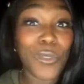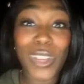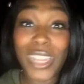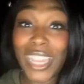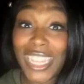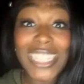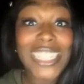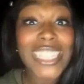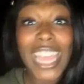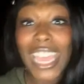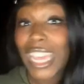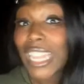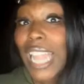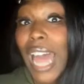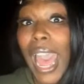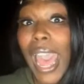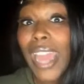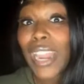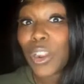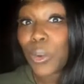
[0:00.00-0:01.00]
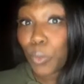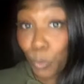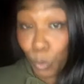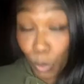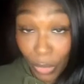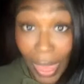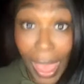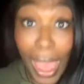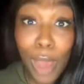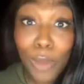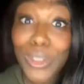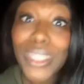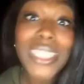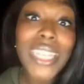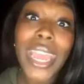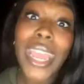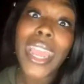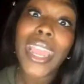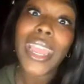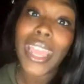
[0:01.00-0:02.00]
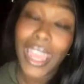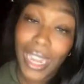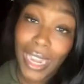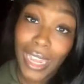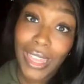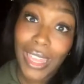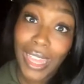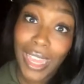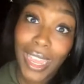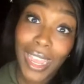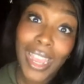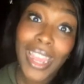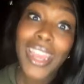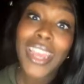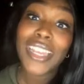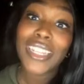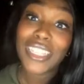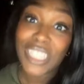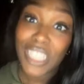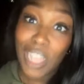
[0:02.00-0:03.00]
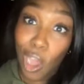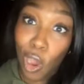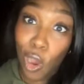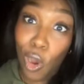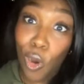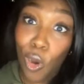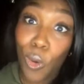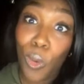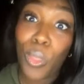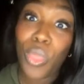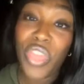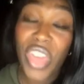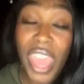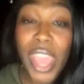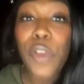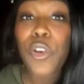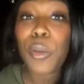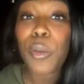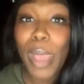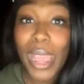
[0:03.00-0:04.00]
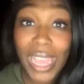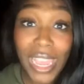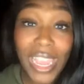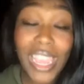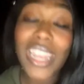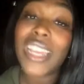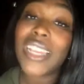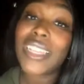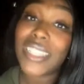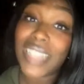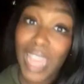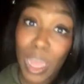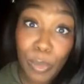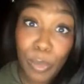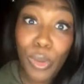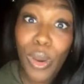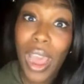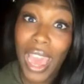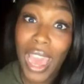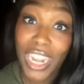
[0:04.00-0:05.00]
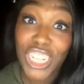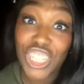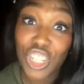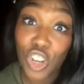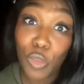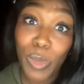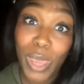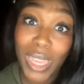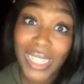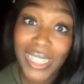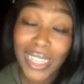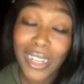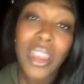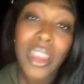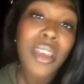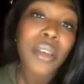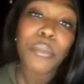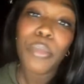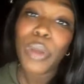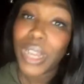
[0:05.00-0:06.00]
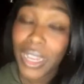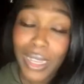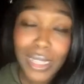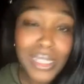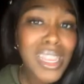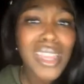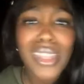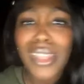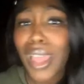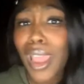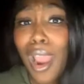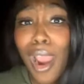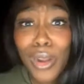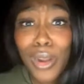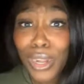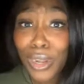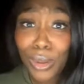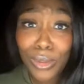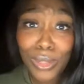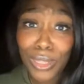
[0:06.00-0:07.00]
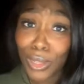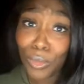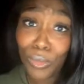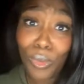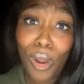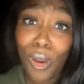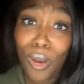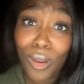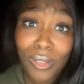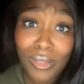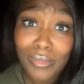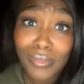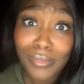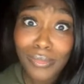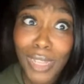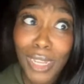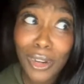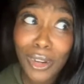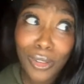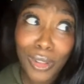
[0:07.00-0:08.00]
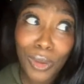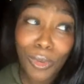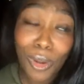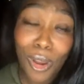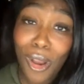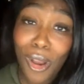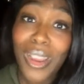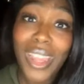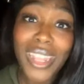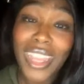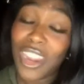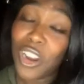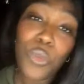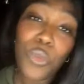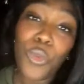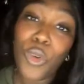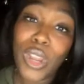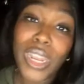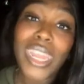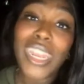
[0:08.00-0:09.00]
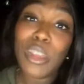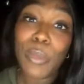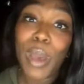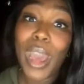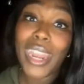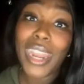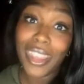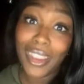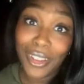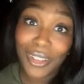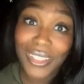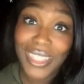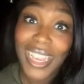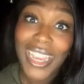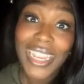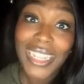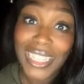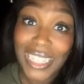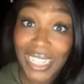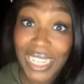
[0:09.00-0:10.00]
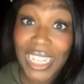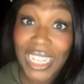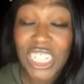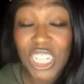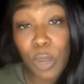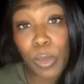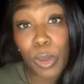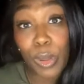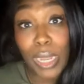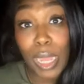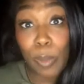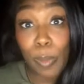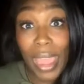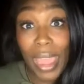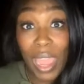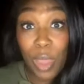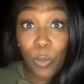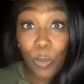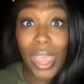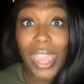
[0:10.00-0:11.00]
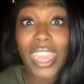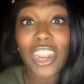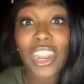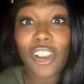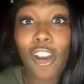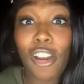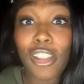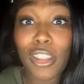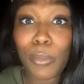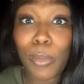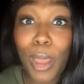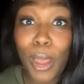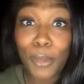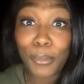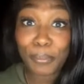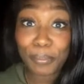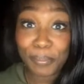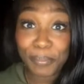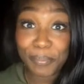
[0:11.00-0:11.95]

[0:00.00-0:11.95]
can say a lot without saying anything. So they were making an example out of Joe Mixon because they already know that they're wrong. They know they're wrong, and they don't want anybody else to jump on that bandwagon and call them out.